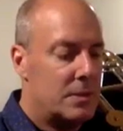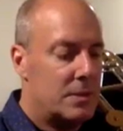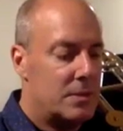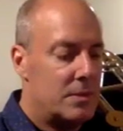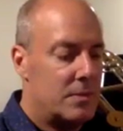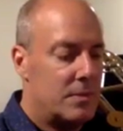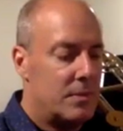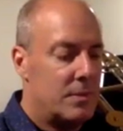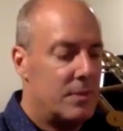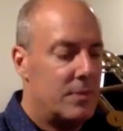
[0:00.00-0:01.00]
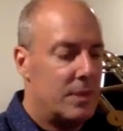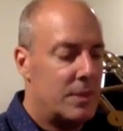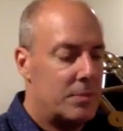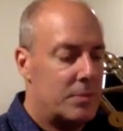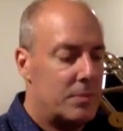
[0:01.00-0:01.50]
to
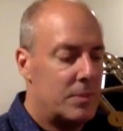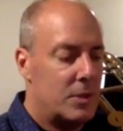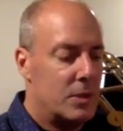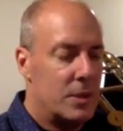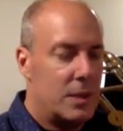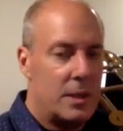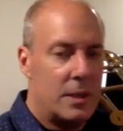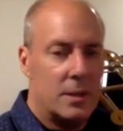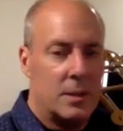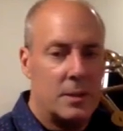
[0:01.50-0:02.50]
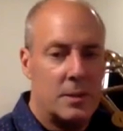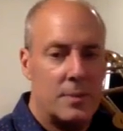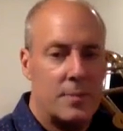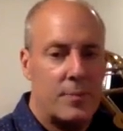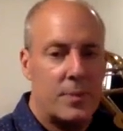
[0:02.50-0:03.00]
develop your ear
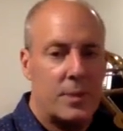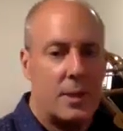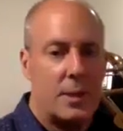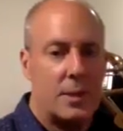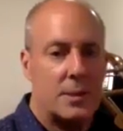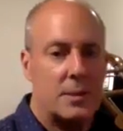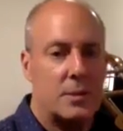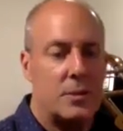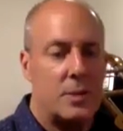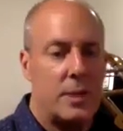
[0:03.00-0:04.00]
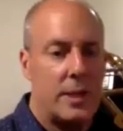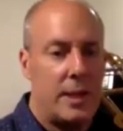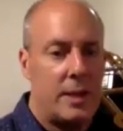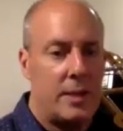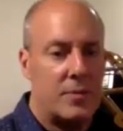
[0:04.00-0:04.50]
as a tuning
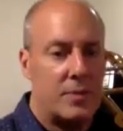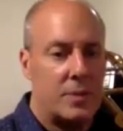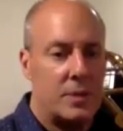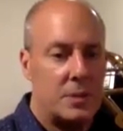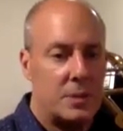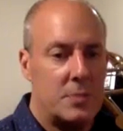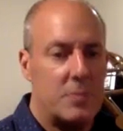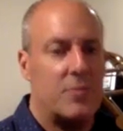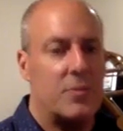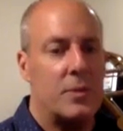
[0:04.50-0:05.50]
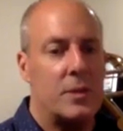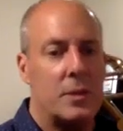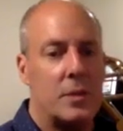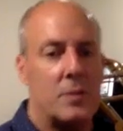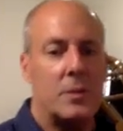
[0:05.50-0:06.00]
aid first before you
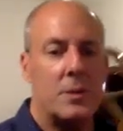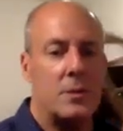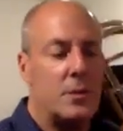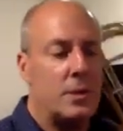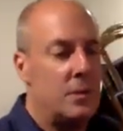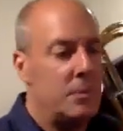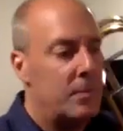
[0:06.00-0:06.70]
go to the tuner.